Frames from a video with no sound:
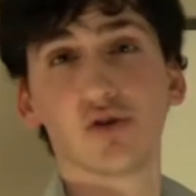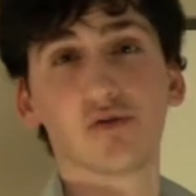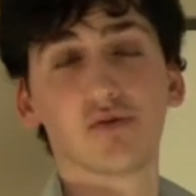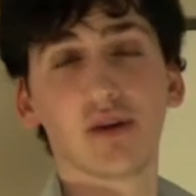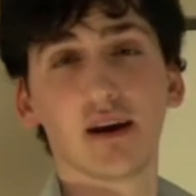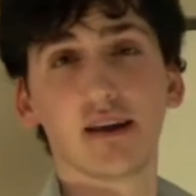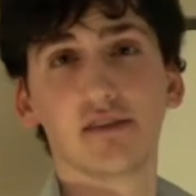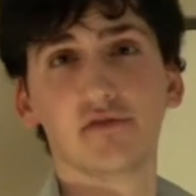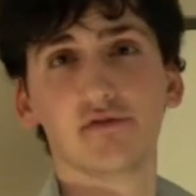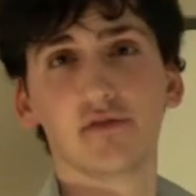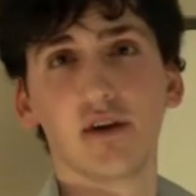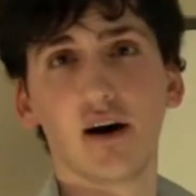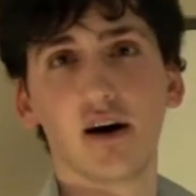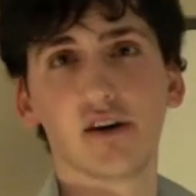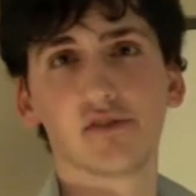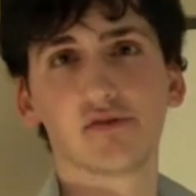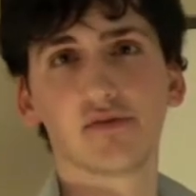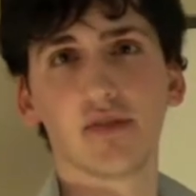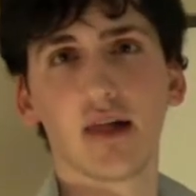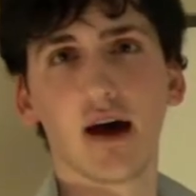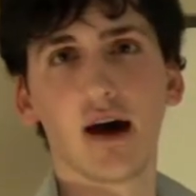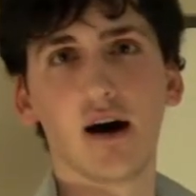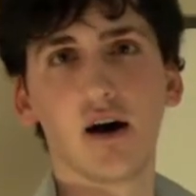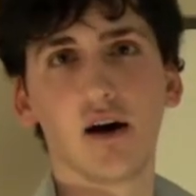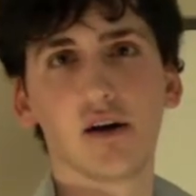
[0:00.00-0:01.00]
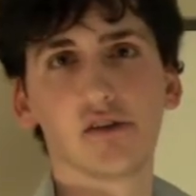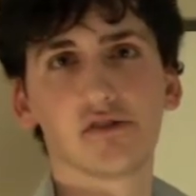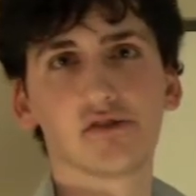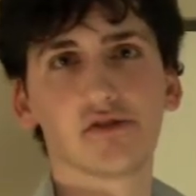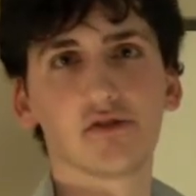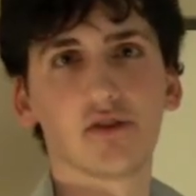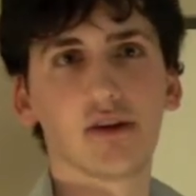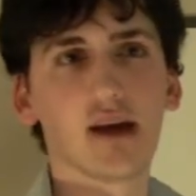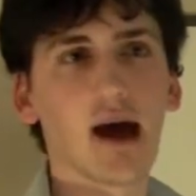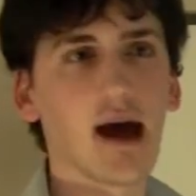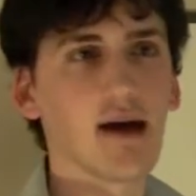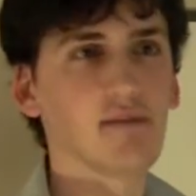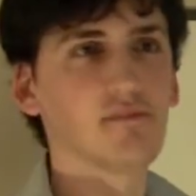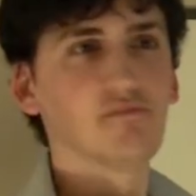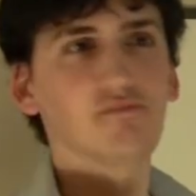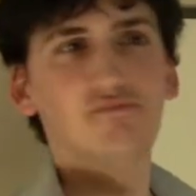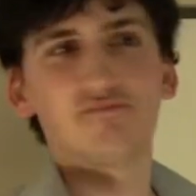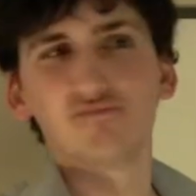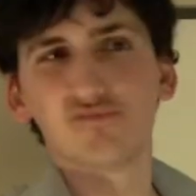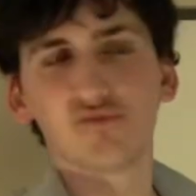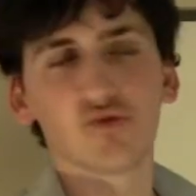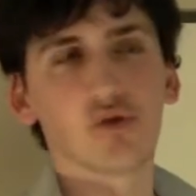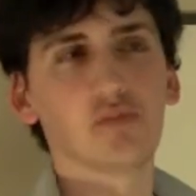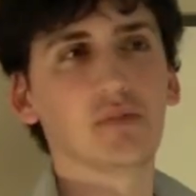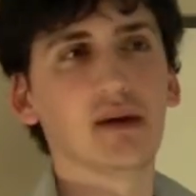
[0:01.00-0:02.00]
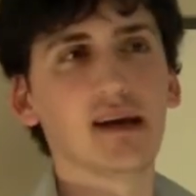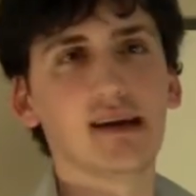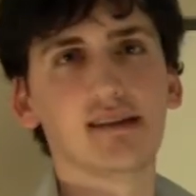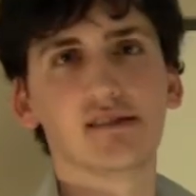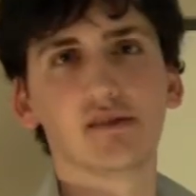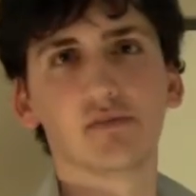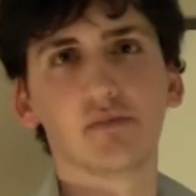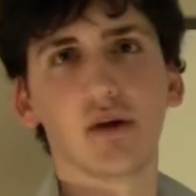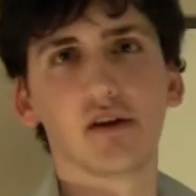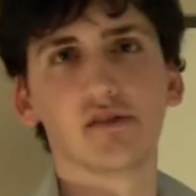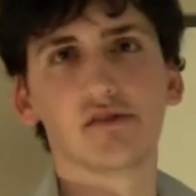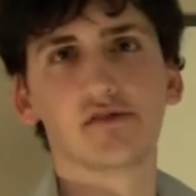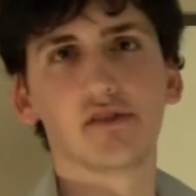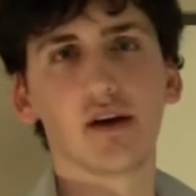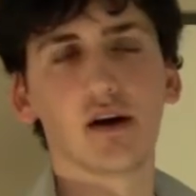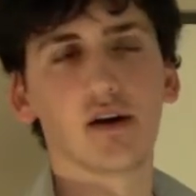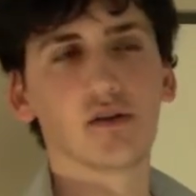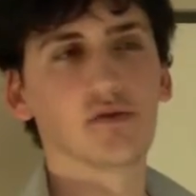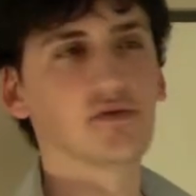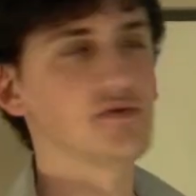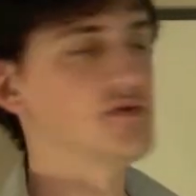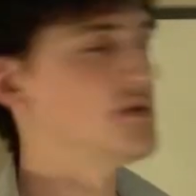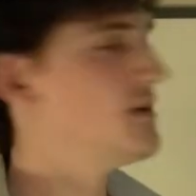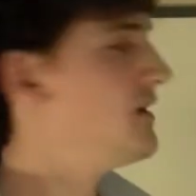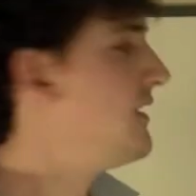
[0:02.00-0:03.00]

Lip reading: really fast for that answer and hadn't repeated myself